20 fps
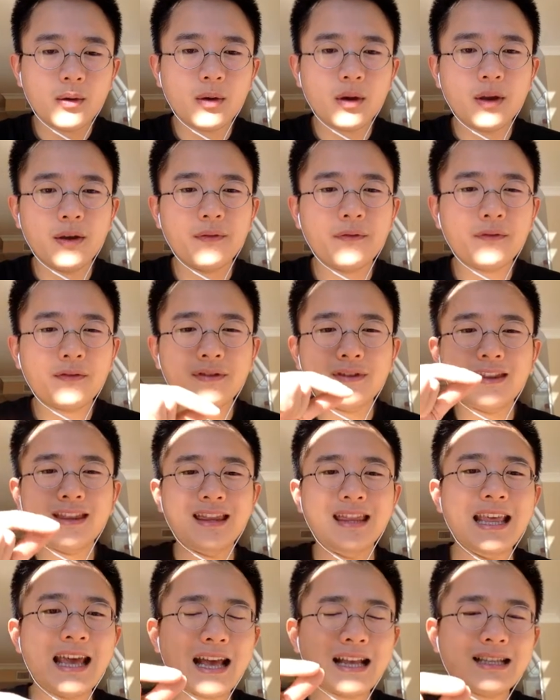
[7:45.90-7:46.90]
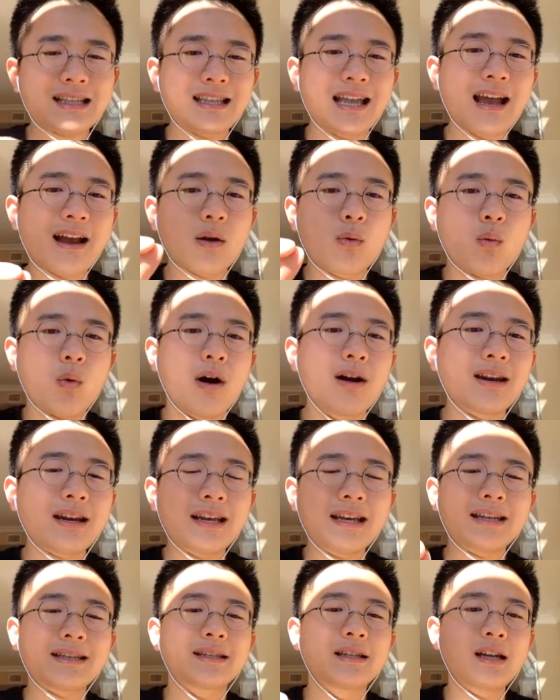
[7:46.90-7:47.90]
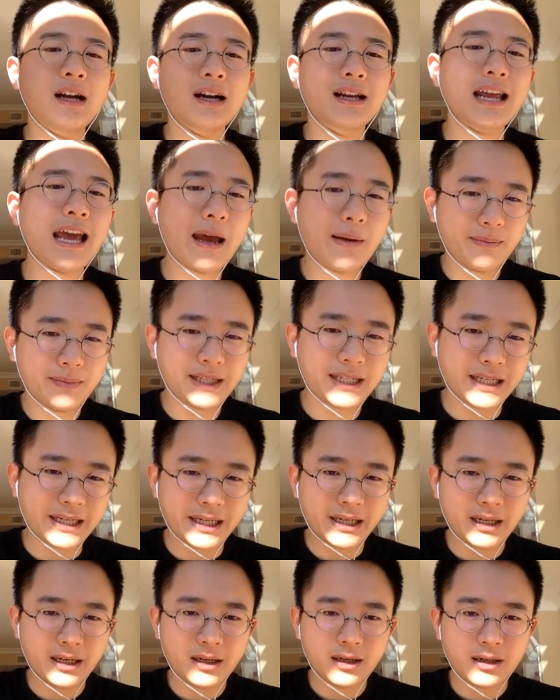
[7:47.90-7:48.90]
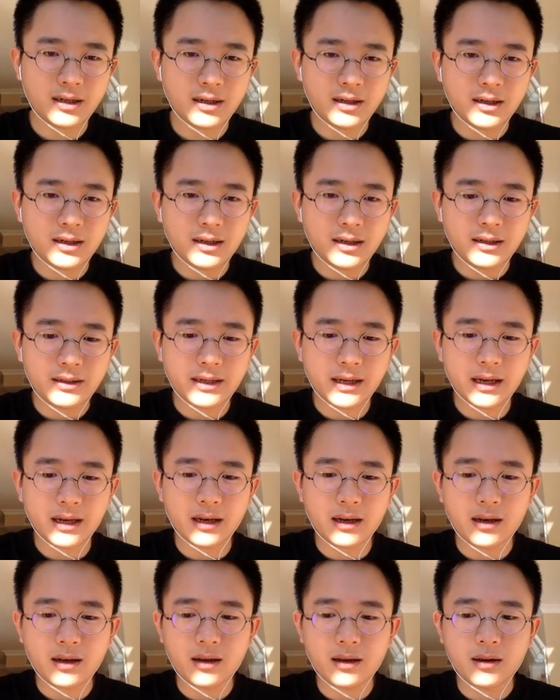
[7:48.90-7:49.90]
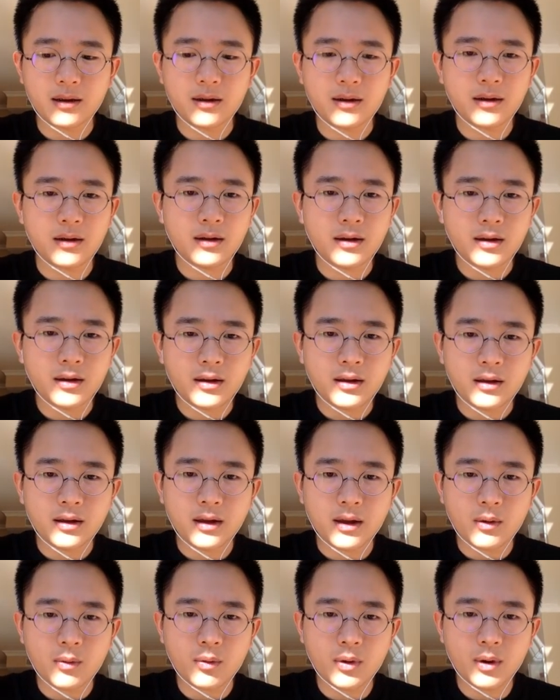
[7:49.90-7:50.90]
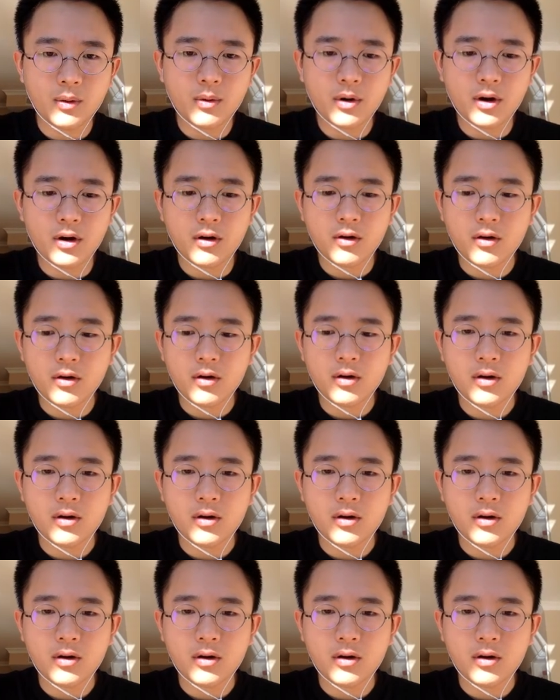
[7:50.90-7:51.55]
if stack 1 is not empty, then we will